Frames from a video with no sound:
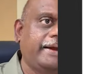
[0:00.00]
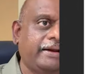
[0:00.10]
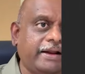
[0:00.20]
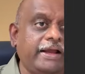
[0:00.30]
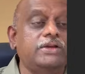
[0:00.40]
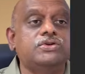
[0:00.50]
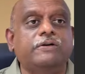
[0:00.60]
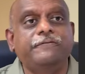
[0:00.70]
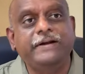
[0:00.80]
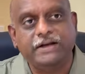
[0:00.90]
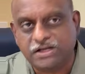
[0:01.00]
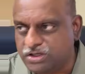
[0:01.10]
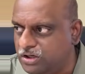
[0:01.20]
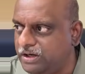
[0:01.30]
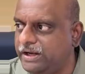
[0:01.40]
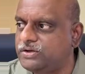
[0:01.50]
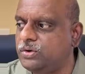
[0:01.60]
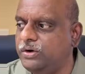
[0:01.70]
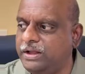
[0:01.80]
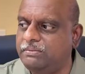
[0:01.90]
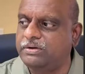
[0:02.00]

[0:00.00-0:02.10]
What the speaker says: Rise of intracellular sodium,